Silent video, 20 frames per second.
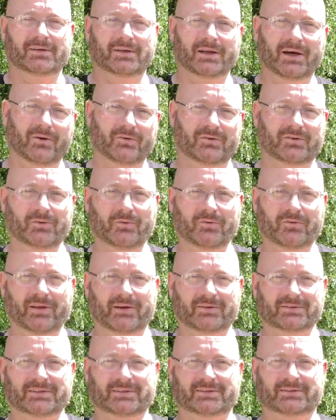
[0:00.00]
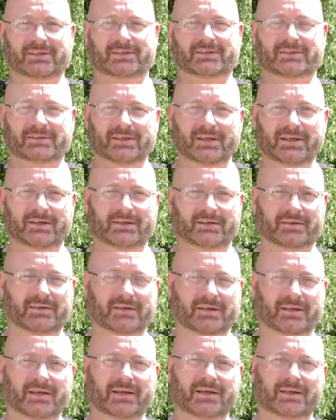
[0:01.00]
Now 2016
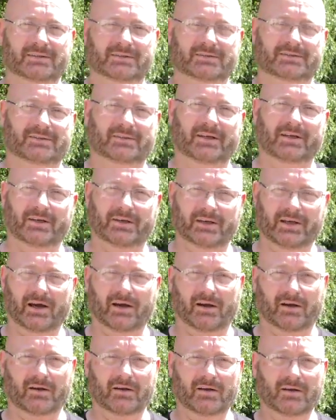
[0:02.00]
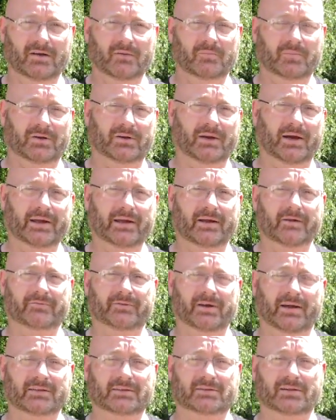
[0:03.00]
is still young, but I have
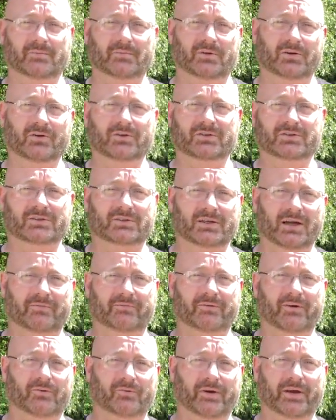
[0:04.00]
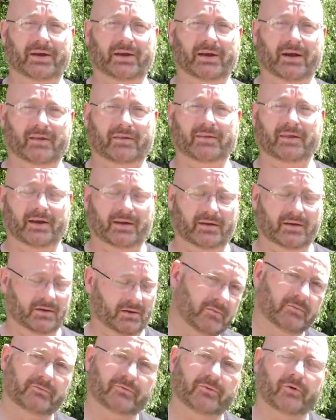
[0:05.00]
done some good stuff already, I think.
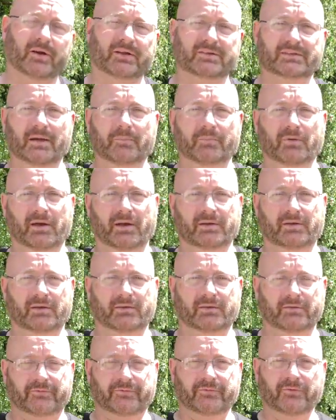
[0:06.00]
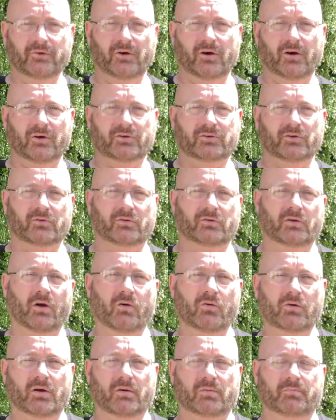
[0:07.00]
For example, I did the full auto
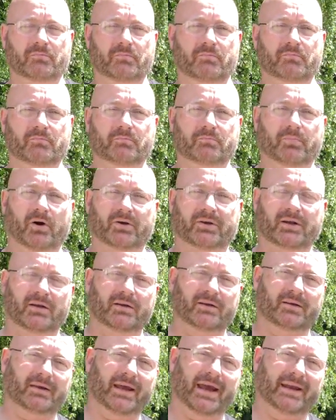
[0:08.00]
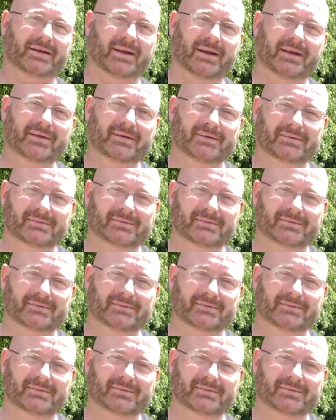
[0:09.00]
Coke bottle Gatling.